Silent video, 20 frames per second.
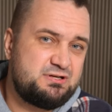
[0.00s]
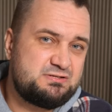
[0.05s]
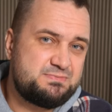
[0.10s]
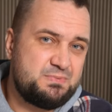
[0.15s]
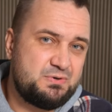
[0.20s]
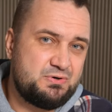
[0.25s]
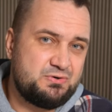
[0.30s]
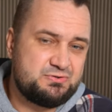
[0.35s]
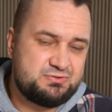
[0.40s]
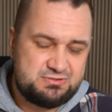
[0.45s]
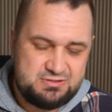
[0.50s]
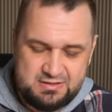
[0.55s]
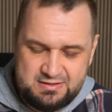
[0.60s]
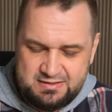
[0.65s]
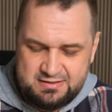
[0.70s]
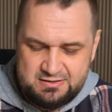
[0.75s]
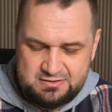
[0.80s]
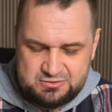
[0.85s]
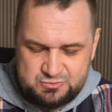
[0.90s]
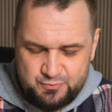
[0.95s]
response,
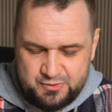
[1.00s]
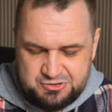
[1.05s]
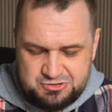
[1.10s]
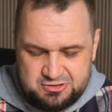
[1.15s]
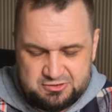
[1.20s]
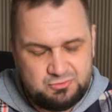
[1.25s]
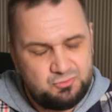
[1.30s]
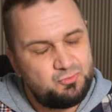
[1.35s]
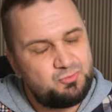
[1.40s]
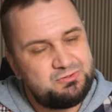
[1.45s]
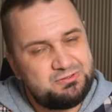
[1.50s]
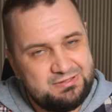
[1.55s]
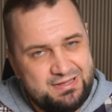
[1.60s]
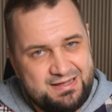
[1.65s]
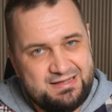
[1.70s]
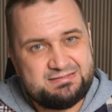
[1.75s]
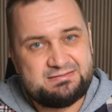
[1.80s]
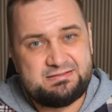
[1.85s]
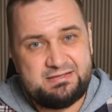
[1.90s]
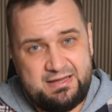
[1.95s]
switch it to
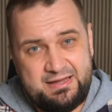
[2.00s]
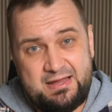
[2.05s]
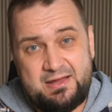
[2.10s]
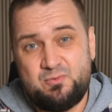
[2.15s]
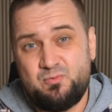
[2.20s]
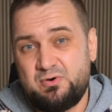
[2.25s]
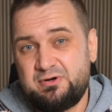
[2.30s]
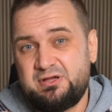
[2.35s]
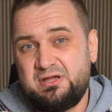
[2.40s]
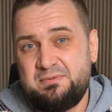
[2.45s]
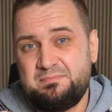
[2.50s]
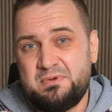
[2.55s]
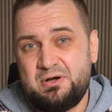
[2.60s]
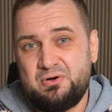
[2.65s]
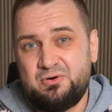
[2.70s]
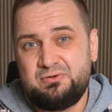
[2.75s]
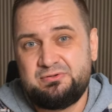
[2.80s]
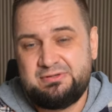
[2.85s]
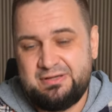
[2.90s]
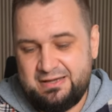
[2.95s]
class A working
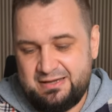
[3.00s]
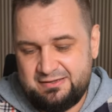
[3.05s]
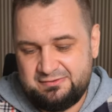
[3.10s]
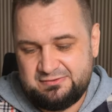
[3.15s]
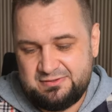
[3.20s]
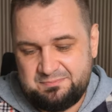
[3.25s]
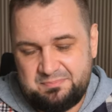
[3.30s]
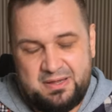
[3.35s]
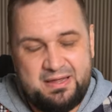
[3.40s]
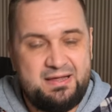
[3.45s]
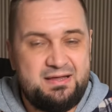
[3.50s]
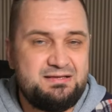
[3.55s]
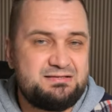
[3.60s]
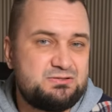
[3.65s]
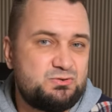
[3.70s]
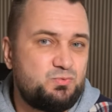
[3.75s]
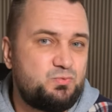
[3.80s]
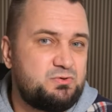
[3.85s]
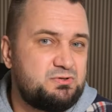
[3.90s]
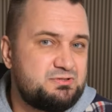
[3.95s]
mode and the
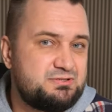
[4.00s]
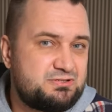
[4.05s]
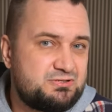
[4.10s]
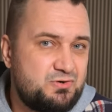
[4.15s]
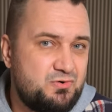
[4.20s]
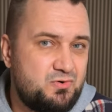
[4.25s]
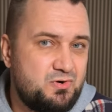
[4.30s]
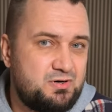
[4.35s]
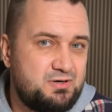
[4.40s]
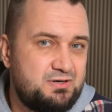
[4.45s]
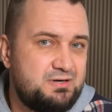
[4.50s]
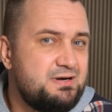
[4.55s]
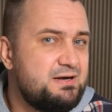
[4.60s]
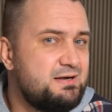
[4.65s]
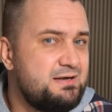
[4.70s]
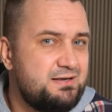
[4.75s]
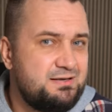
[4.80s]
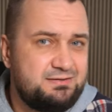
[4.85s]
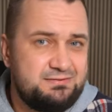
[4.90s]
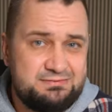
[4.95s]
bass will score
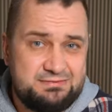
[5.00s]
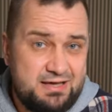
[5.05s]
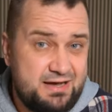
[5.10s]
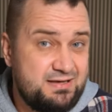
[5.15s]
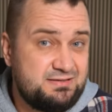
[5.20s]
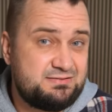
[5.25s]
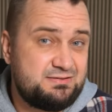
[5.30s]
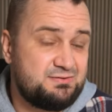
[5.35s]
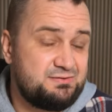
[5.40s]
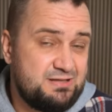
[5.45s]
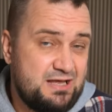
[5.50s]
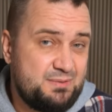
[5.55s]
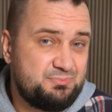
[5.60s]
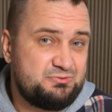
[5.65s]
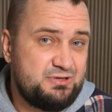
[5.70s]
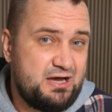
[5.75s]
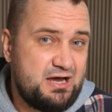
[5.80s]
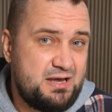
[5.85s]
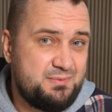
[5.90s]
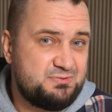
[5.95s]
nicer lap
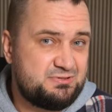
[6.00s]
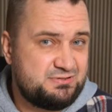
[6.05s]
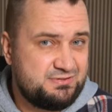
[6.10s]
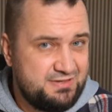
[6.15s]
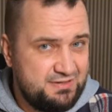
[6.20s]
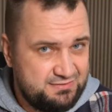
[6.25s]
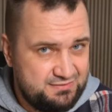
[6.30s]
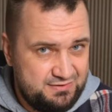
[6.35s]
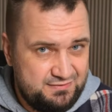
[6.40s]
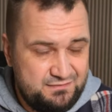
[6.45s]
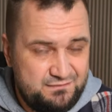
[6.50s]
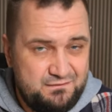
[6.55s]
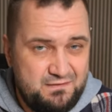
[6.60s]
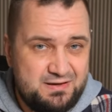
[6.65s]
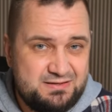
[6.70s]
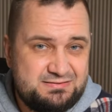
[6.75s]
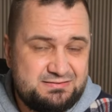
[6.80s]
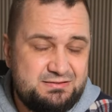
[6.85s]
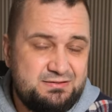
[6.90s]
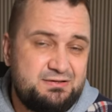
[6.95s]
times, getting
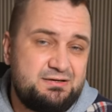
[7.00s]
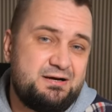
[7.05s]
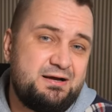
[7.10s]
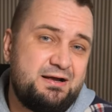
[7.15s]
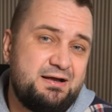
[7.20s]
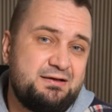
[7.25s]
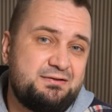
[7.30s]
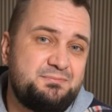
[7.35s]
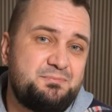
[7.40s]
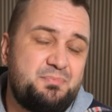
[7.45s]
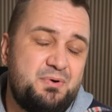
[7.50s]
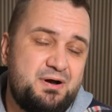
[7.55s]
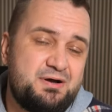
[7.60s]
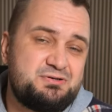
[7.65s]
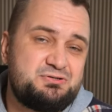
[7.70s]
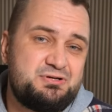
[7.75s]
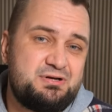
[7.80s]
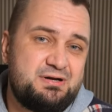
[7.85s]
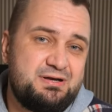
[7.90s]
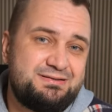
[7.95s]
faster and
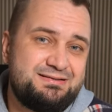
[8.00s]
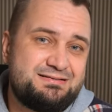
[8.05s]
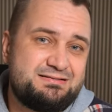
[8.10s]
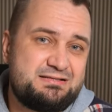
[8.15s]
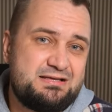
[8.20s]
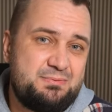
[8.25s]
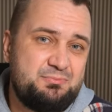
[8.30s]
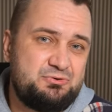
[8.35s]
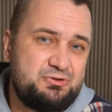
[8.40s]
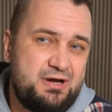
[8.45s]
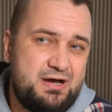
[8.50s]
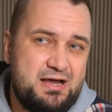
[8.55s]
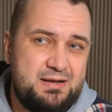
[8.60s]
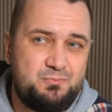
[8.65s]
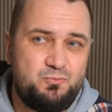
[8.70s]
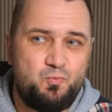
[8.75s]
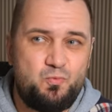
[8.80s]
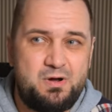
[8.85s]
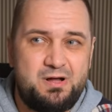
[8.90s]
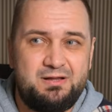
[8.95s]
punchier at the same
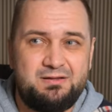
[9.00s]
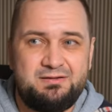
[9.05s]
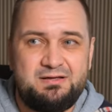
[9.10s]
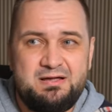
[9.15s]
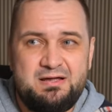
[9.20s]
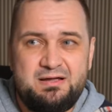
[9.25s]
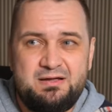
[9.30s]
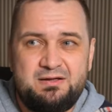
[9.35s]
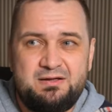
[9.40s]
time while